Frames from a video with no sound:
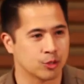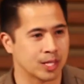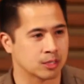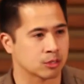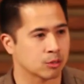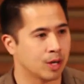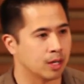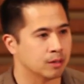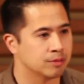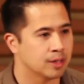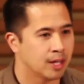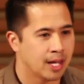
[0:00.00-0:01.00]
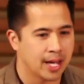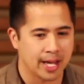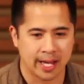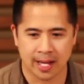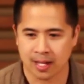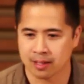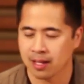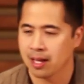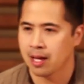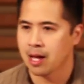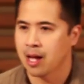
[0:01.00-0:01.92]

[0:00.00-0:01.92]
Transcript: 2012, and